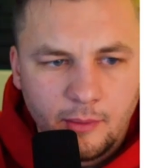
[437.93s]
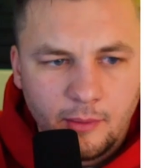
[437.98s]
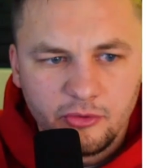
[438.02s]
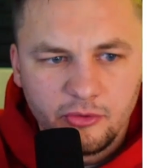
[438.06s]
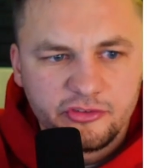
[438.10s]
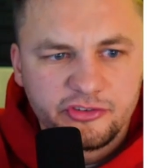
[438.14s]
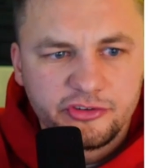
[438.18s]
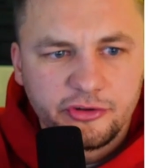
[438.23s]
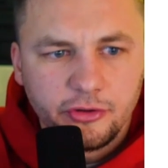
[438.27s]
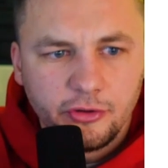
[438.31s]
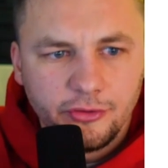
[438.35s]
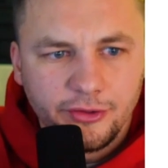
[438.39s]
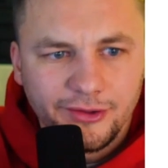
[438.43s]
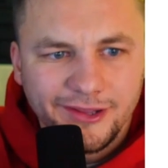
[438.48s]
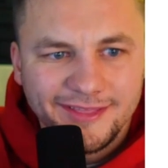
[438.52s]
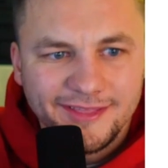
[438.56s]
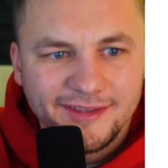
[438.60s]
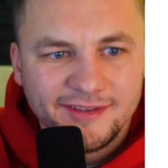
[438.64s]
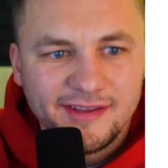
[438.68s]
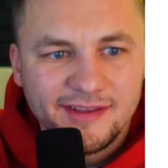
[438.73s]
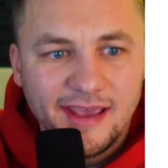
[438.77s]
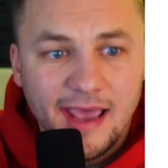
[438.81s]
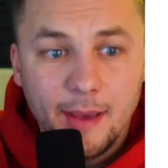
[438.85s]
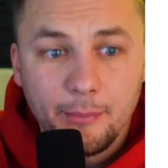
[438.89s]
we're just going to look at
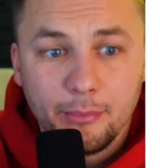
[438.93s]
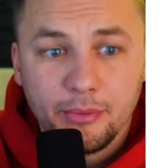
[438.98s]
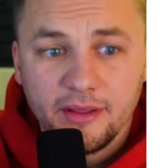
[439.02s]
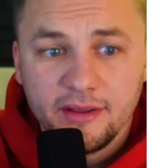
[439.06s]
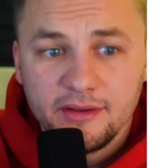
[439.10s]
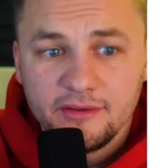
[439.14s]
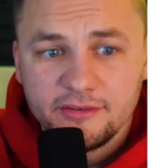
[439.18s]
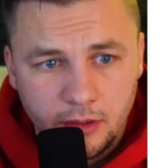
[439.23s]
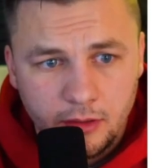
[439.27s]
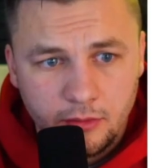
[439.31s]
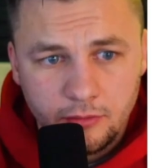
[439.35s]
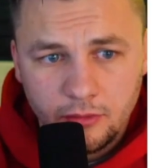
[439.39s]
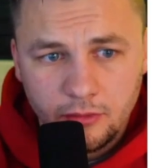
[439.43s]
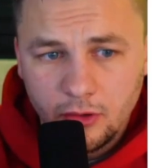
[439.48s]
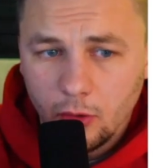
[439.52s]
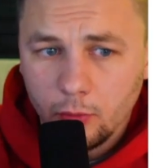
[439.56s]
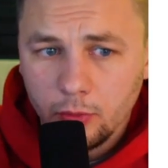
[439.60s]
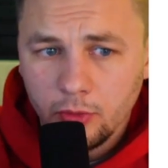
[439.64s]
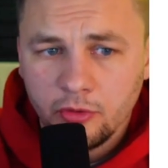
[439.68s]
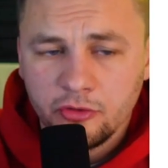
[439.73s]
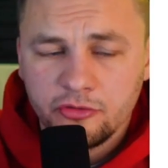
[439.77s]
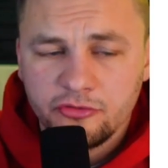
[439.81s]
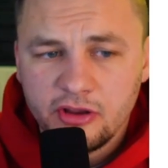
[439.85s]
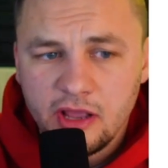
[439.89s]
the top plays. No
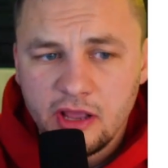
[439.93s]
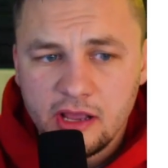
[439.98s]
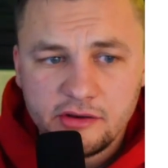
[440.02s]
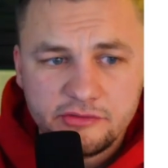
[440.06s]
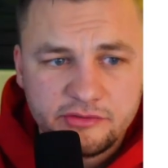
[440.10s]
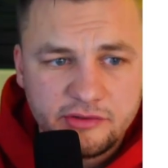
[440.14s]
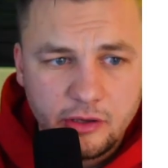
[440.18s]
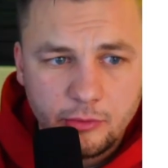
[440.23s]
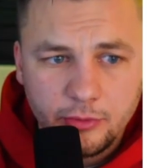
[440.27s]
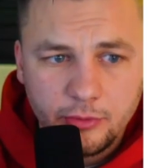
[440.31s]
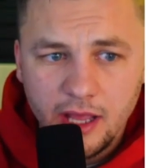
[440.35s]
real shots there.